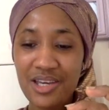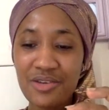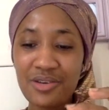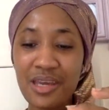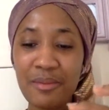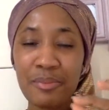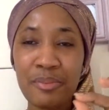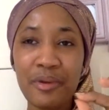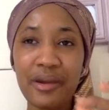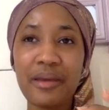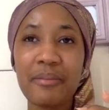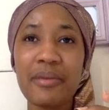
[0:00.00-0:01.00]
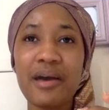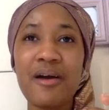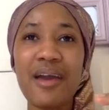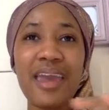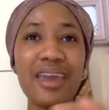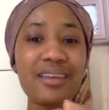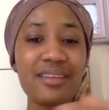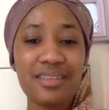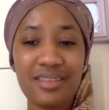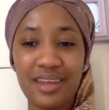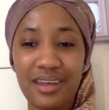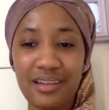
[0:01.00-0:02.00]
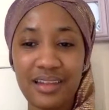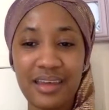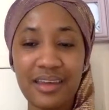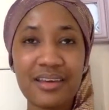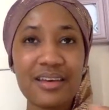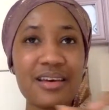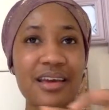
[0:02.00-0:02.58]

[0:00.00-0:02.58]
You can prank about anything, like